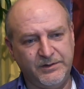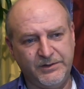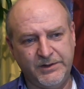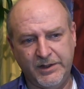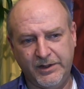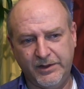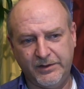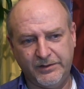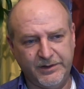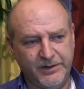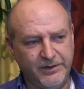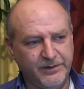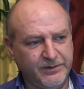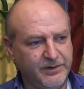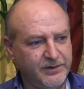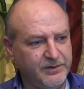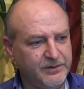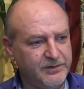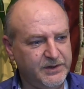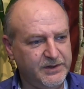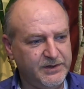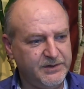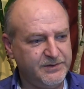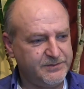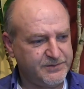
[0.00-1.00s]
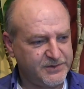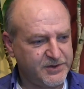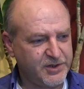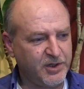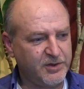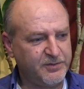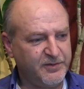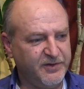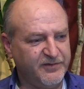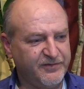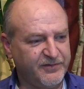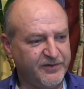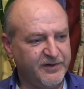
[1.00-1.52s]
No, no, no. He
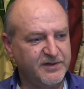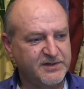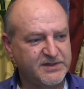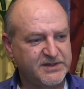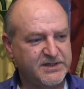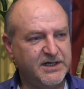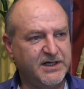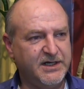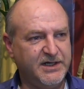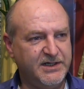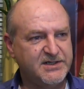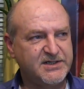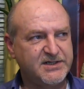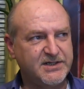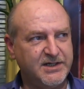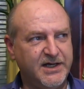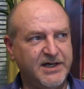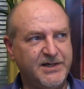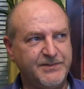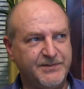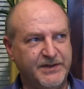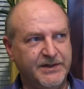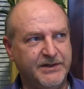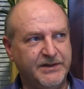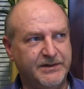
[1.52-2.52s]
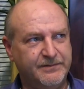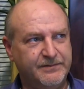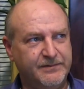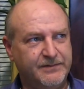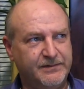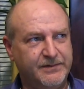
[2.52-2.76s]
choked me first, then he slapped me.